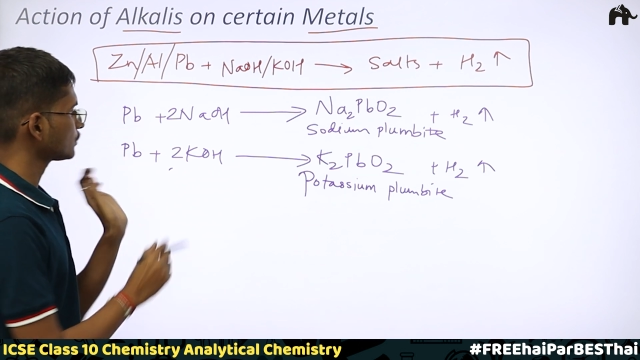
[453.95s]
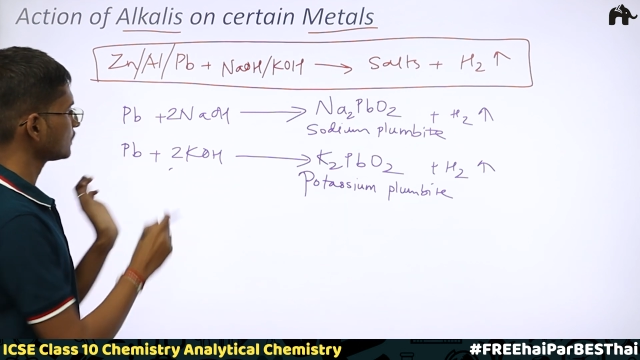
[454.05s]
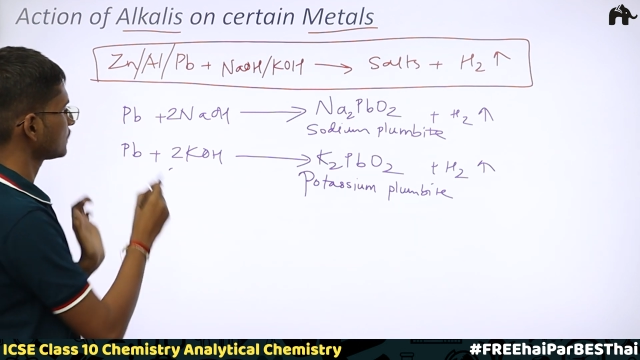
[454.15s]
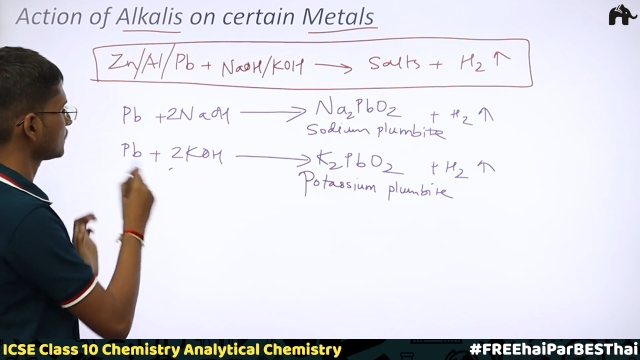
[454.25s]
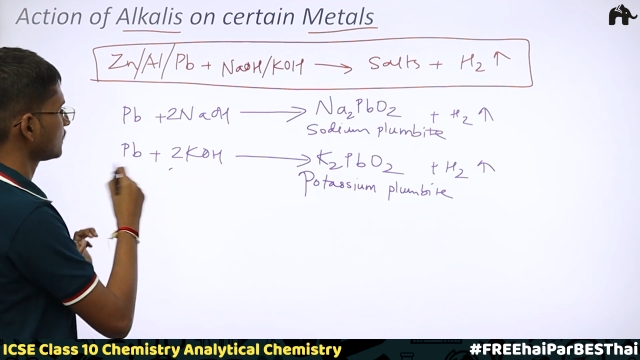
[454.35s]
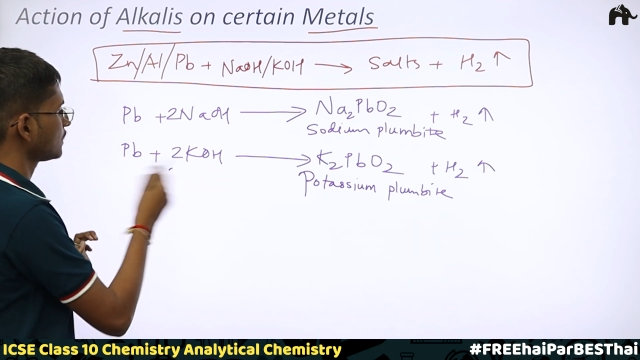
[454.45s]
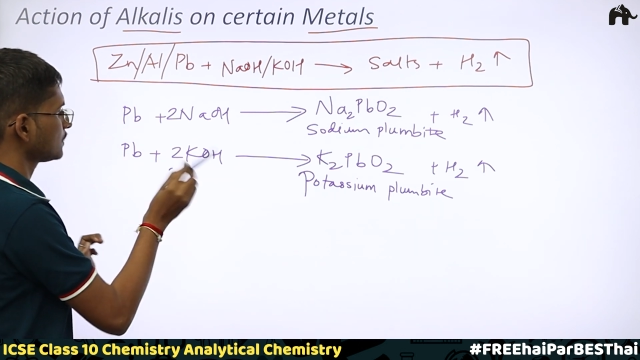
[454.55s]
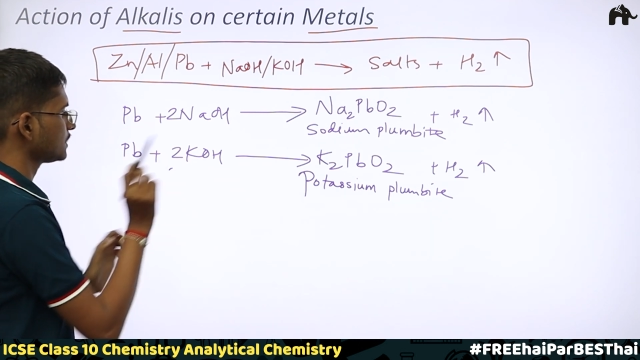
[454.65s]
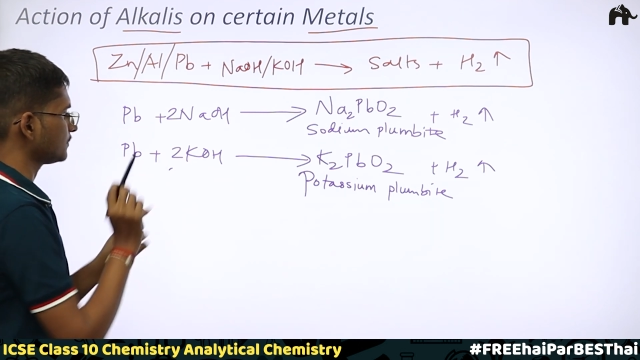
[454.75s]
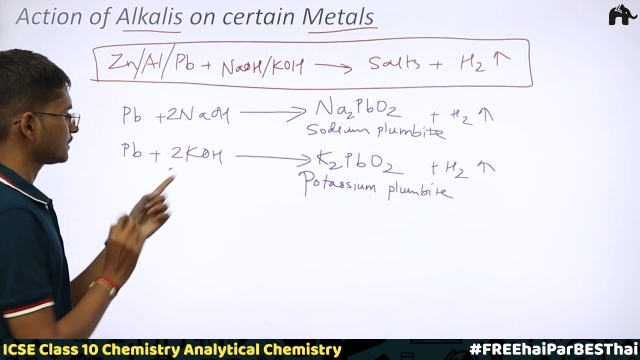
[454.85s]
Okay,
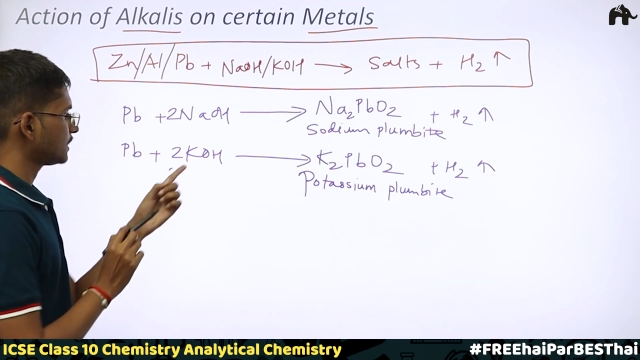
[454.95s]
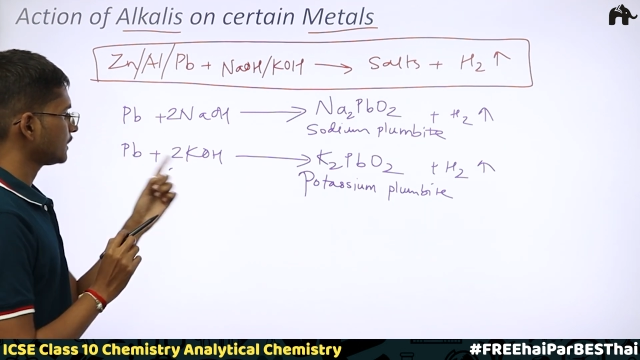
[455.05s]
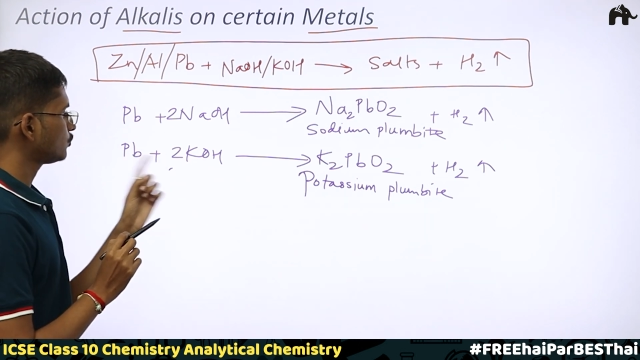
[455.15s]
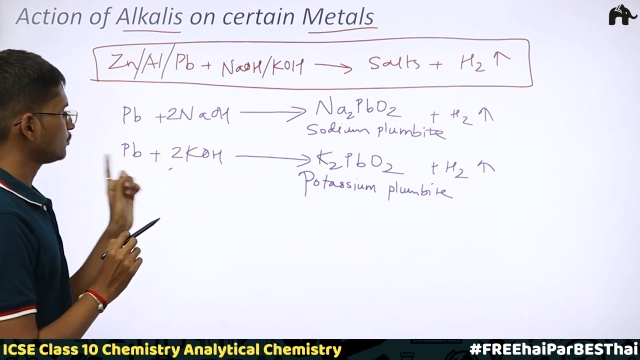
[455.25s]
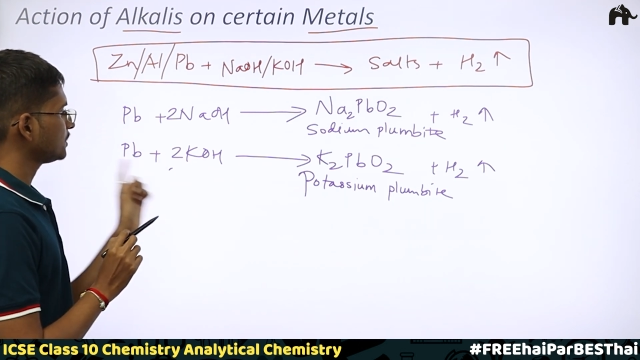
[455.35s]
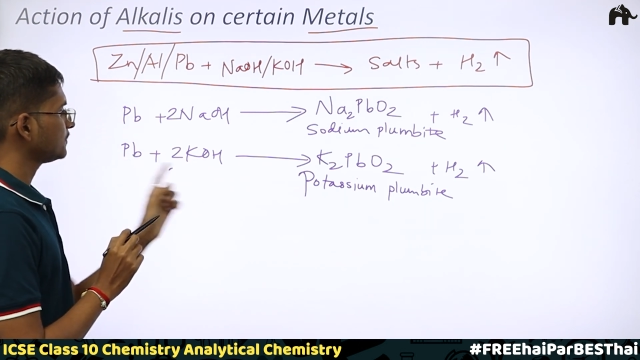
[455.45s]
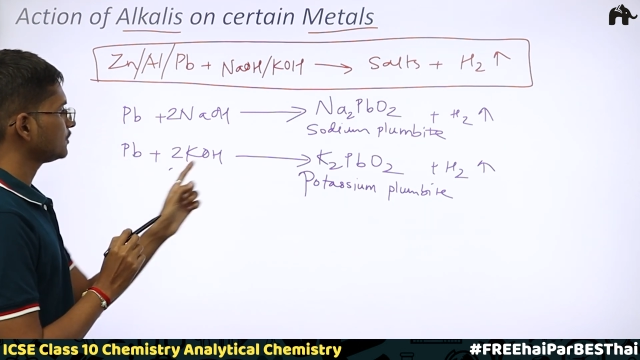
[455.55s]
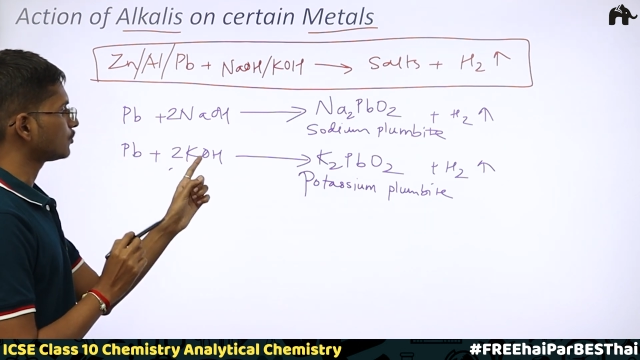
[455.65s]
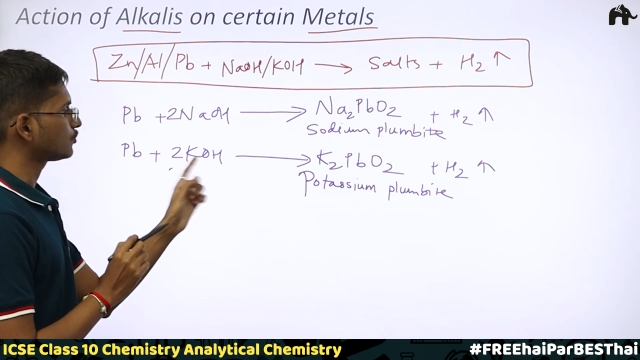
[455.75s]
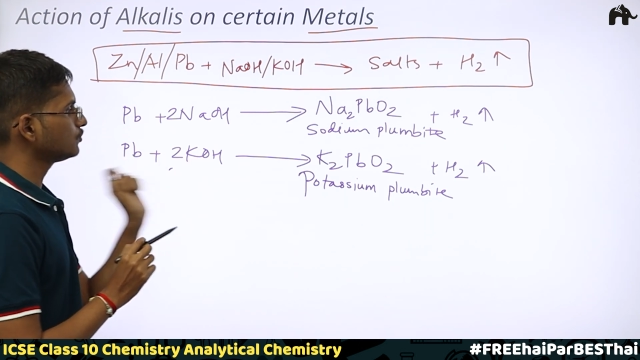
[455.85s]
same
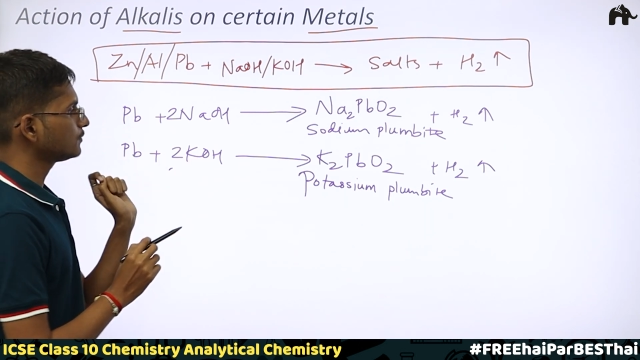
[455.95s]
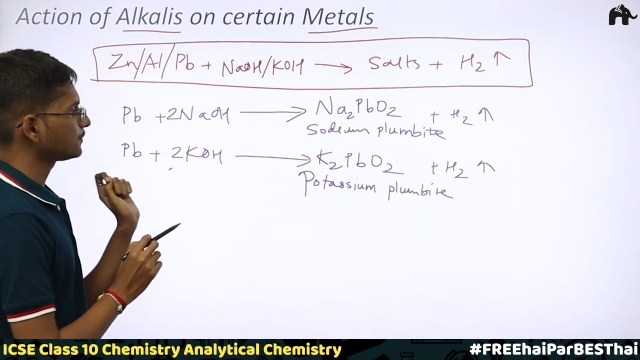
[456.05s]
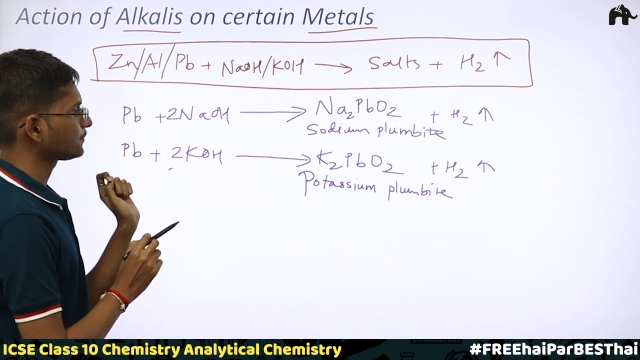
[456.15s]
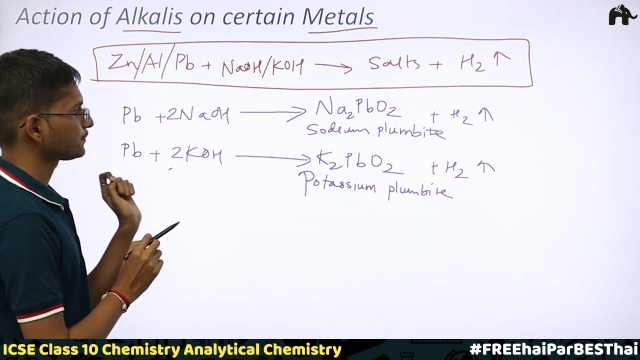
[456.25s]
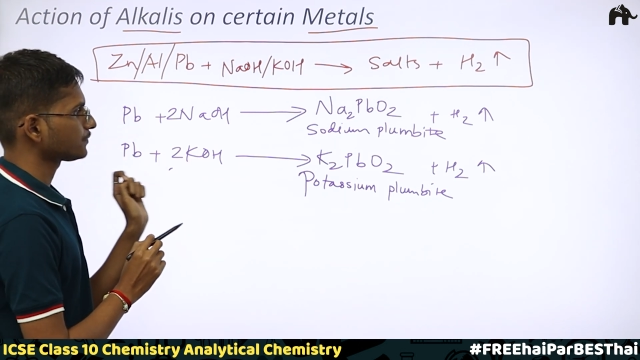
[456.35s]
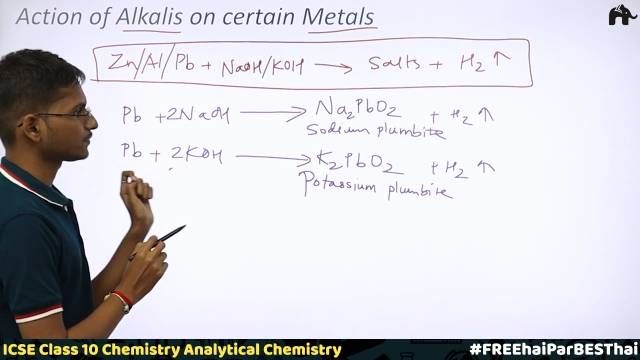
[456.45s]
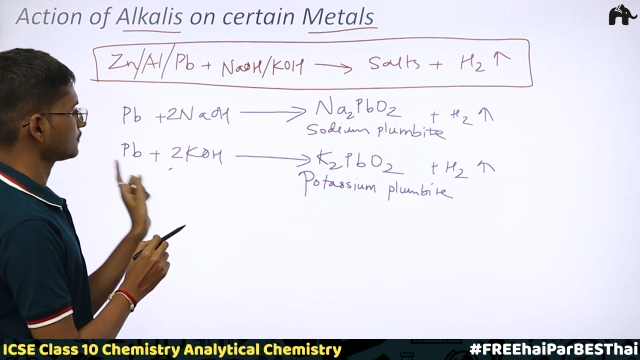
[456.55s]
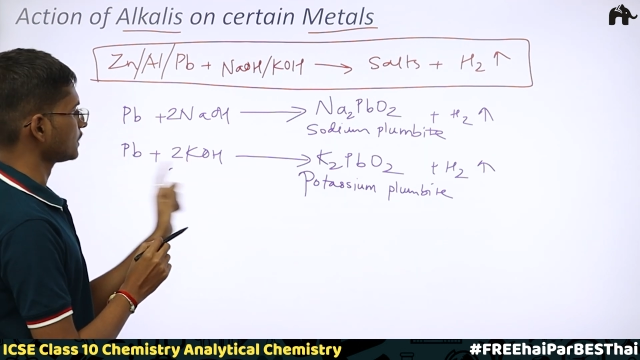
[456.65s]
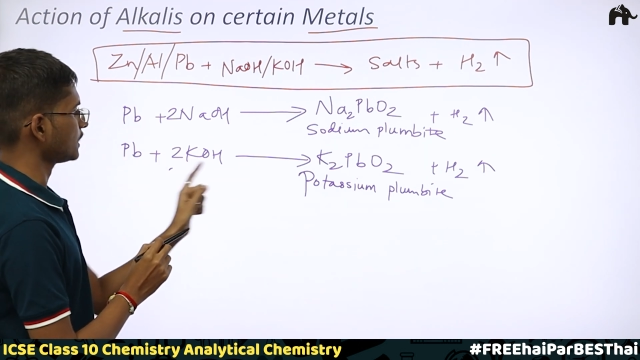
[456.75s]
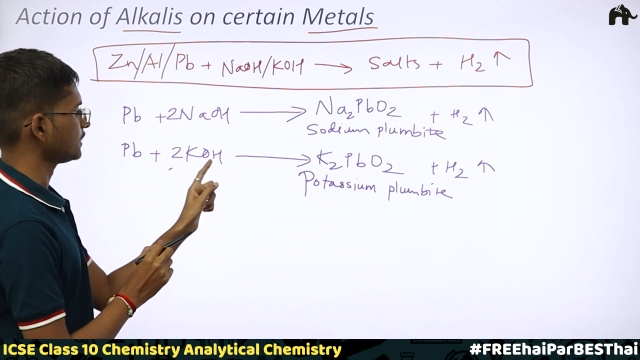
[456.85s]
K2PbO2
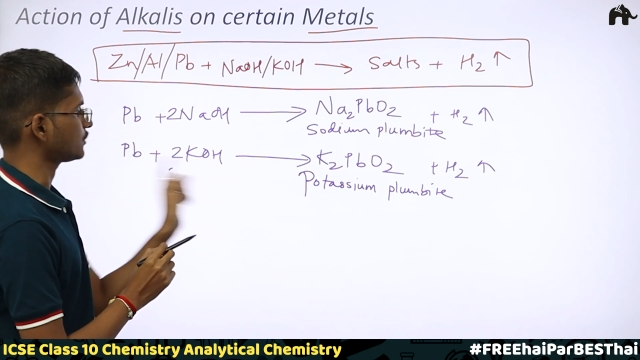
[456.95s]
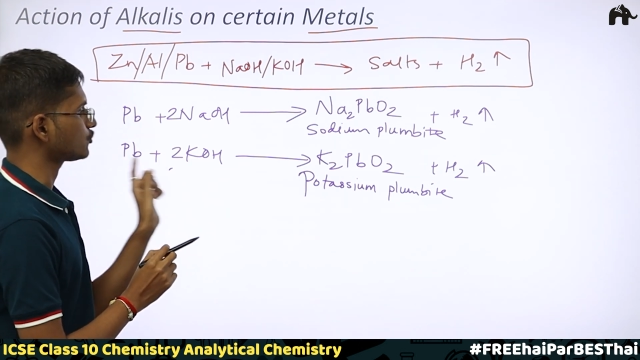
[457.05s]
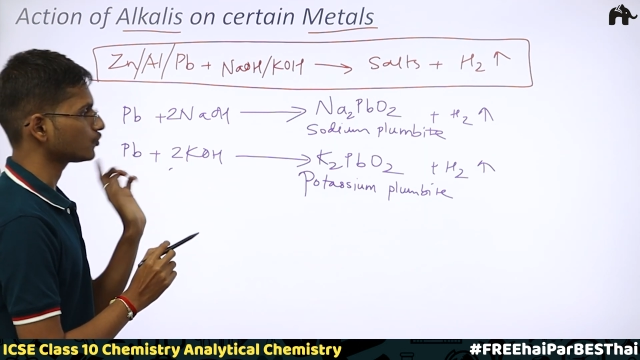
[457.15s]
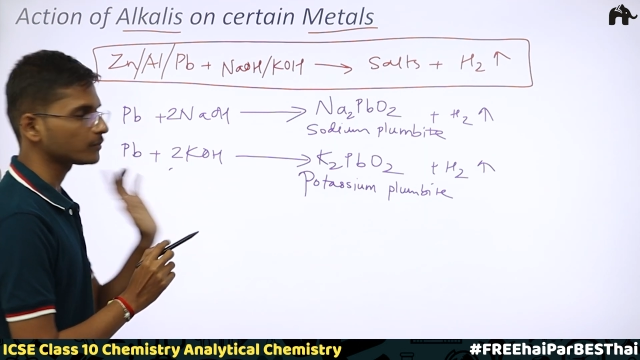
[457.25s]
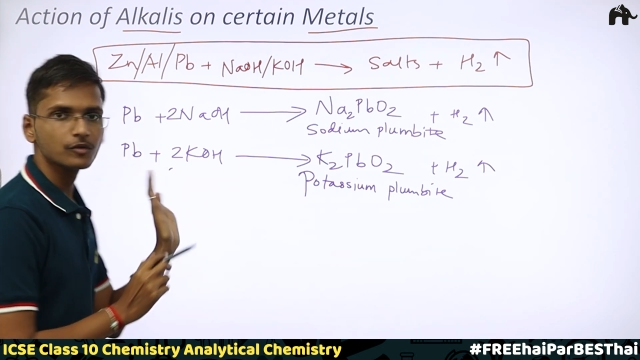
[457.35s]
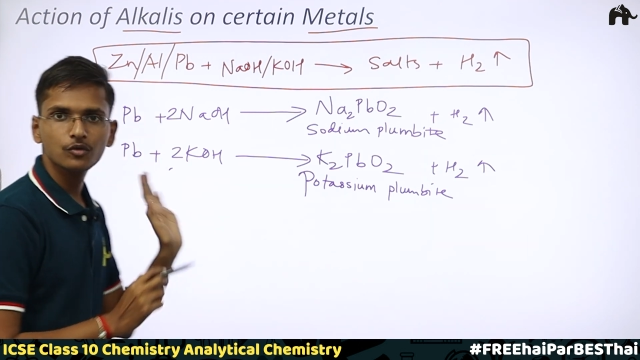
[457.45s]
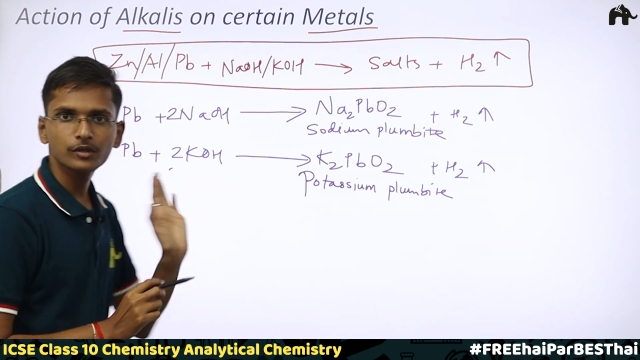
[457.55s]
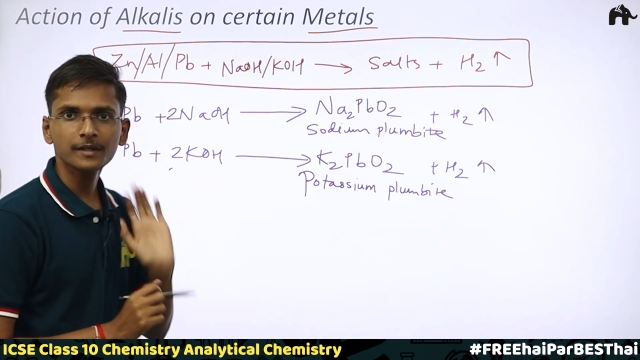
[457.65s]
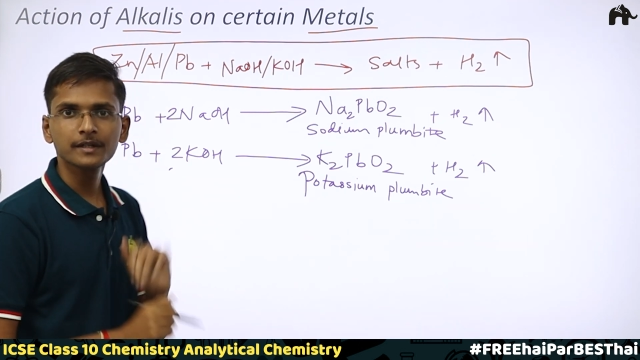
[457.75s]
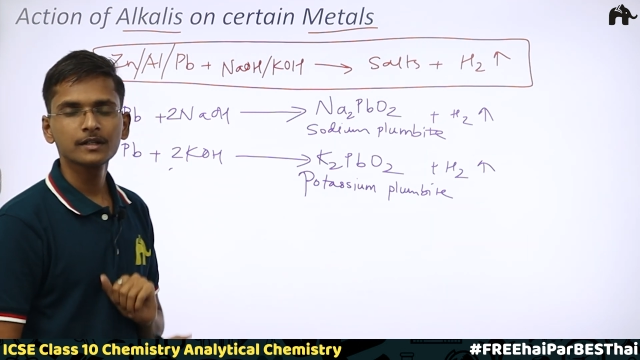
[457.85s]
and H2.
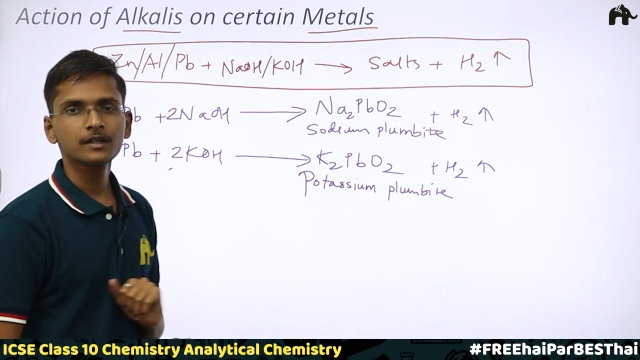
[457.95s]
Okay,